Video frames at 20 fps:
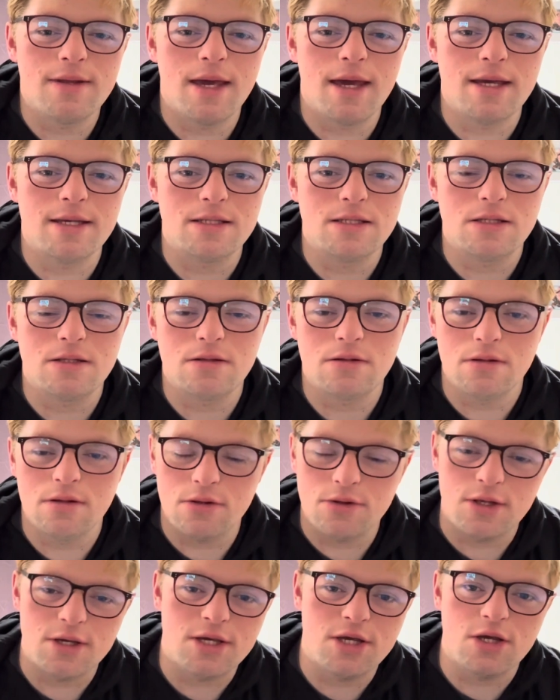as
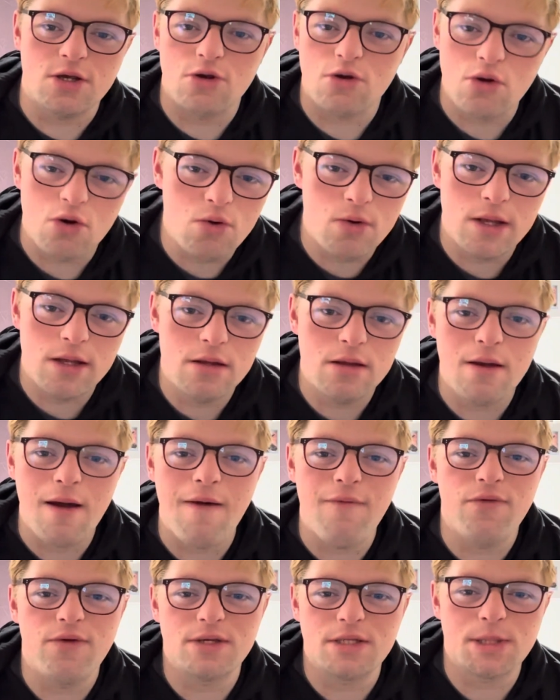the heroine
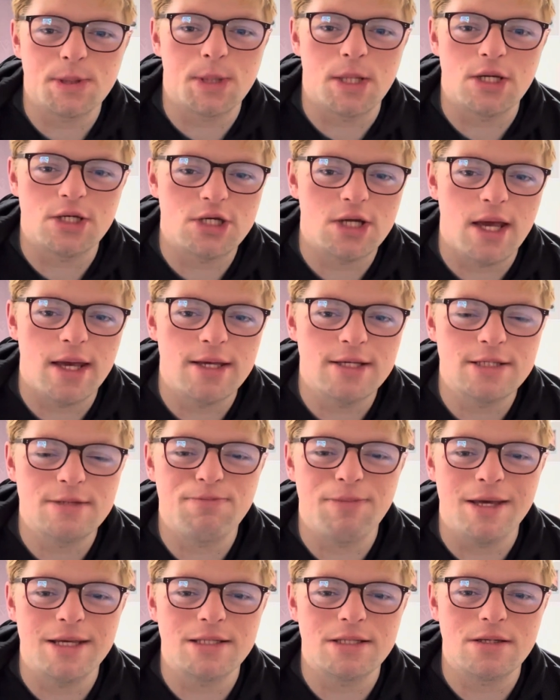of this franchise,
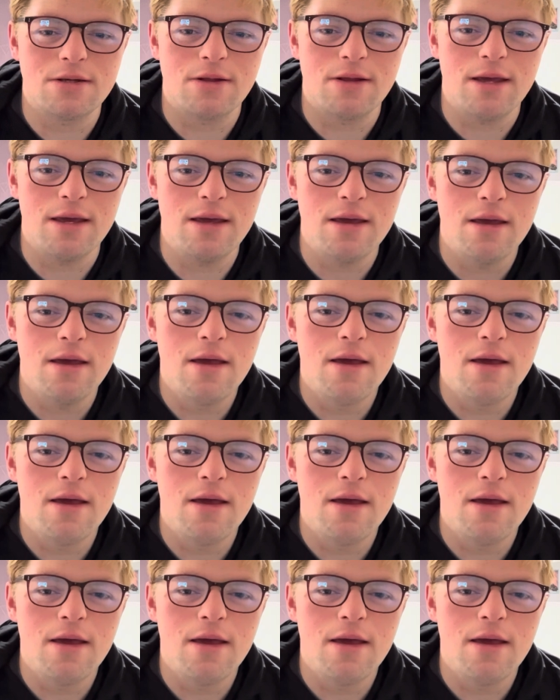basically.